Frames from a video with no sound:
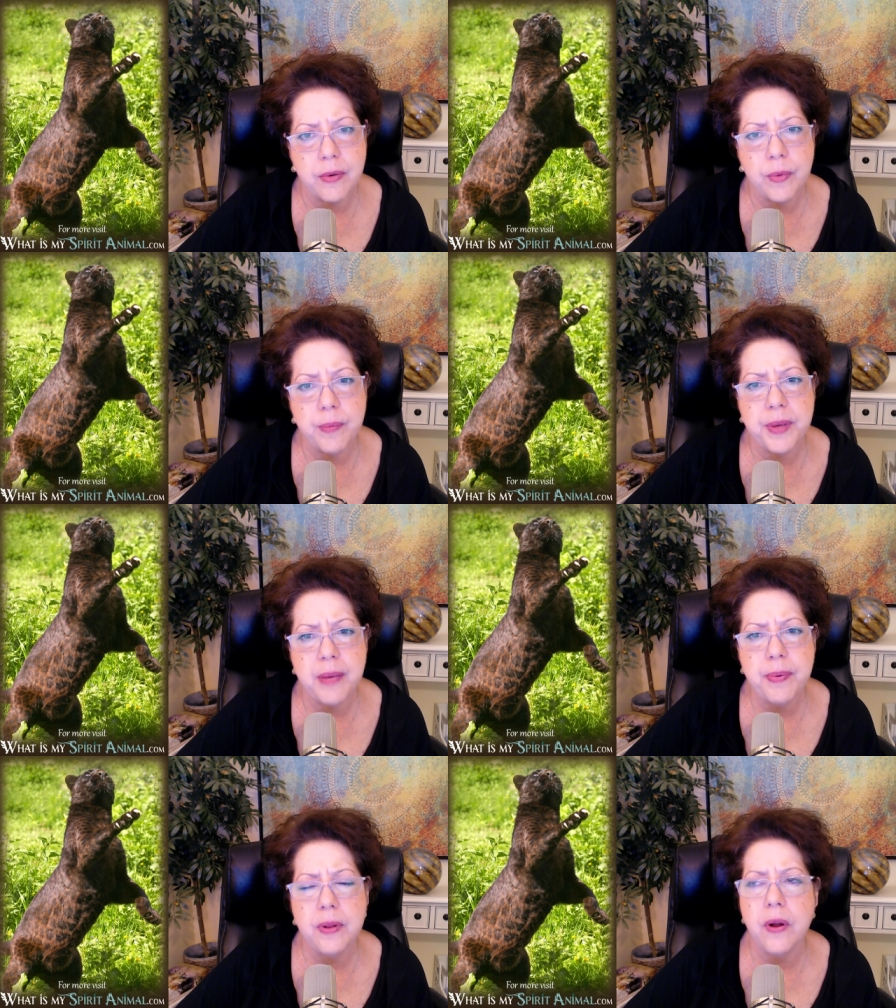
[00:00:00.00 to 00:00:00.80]
when
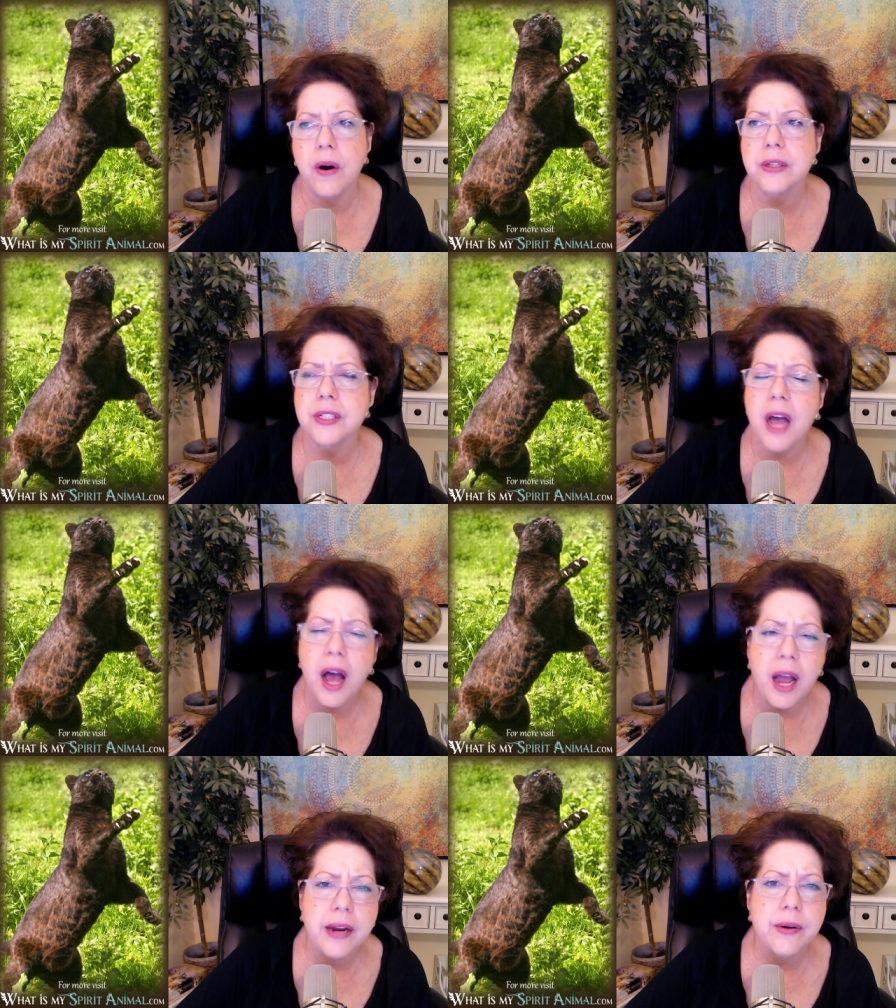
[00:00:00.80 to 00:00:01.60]
people are
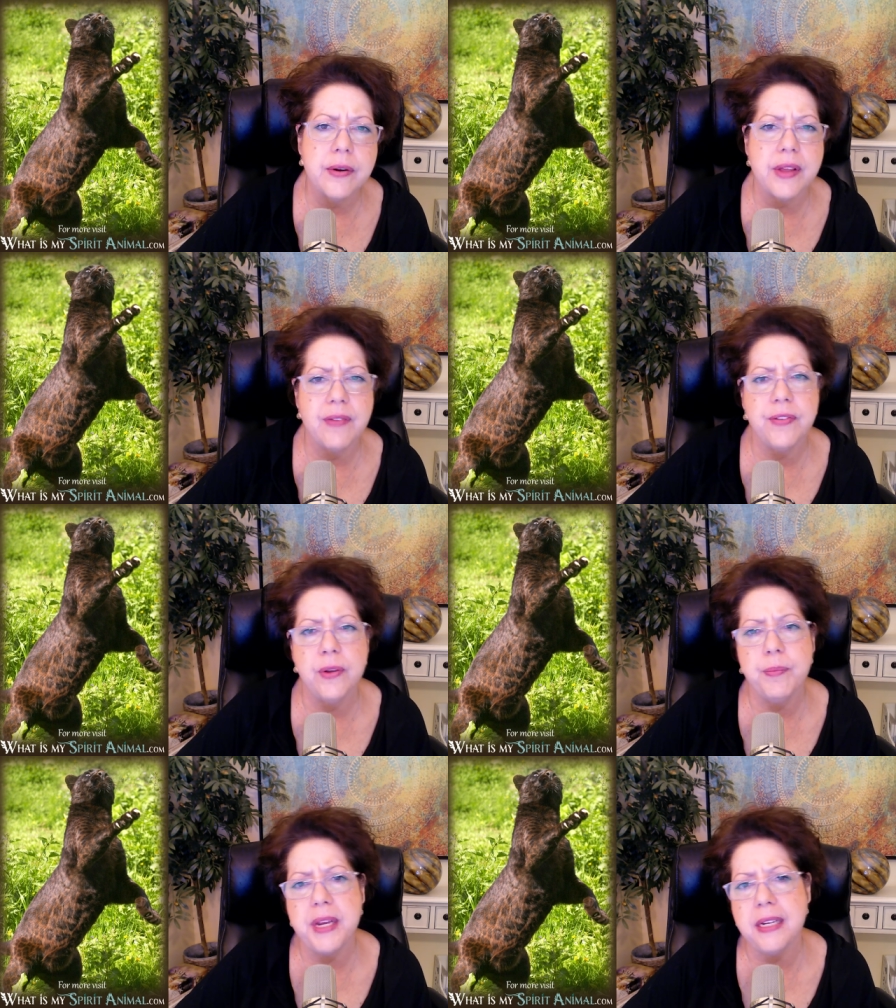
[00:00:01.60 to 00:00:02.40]
tired or they feel
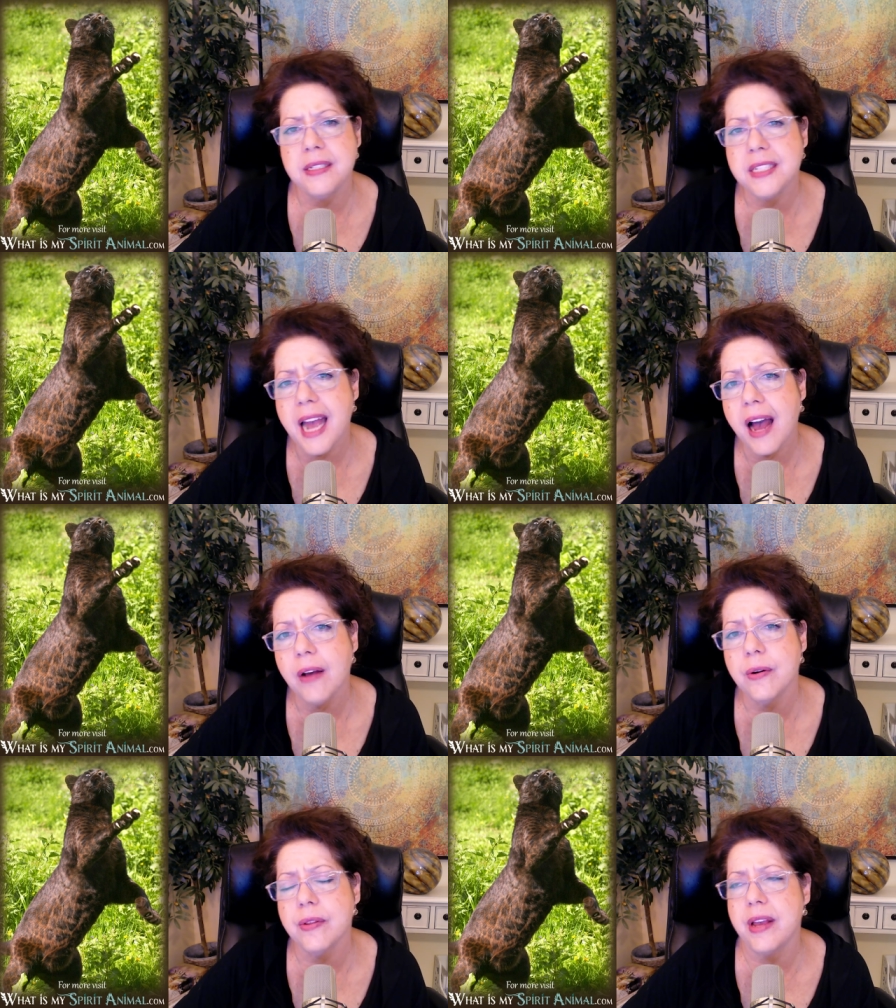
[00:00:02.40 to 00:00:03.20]
beaten
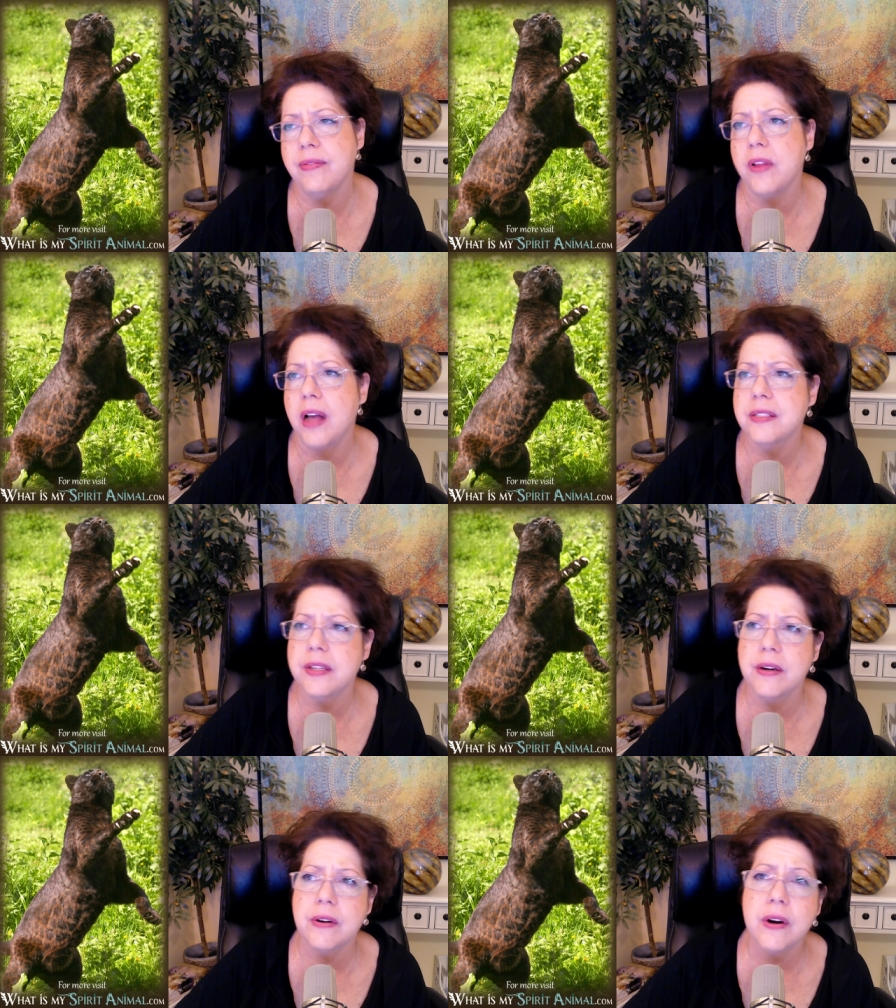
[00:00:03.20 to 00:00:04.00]
down or they've lost
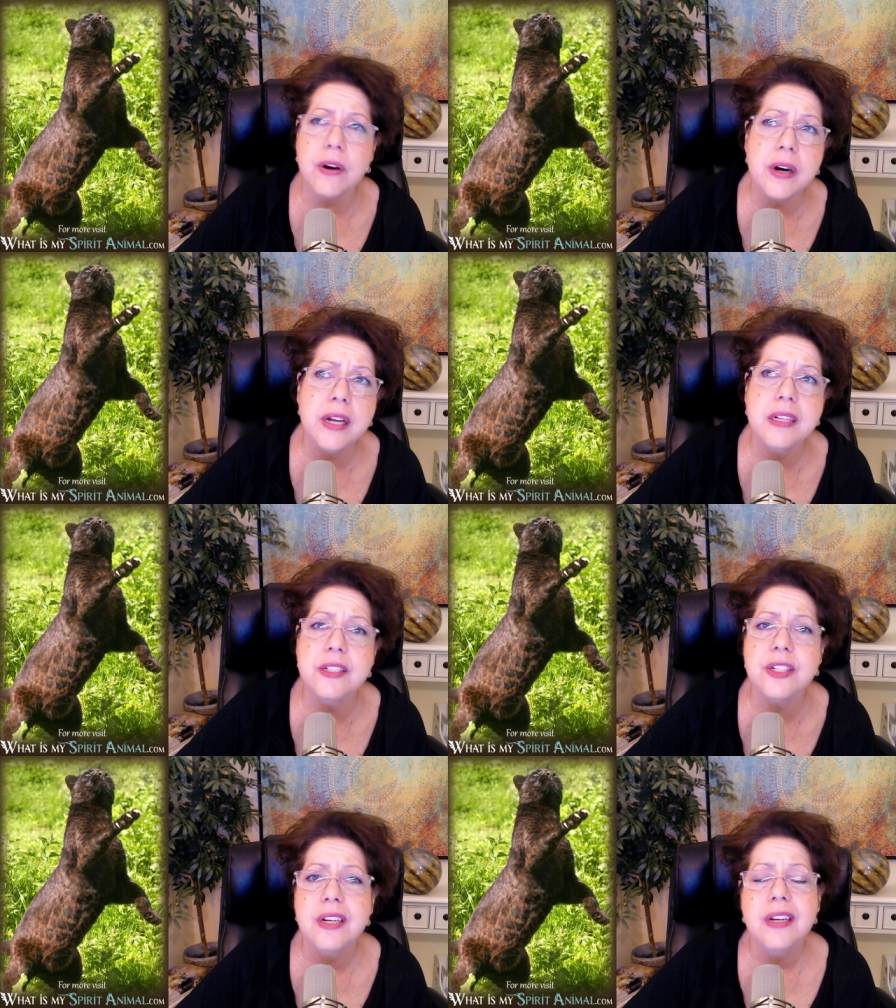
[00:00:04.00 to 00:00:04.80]
their courage,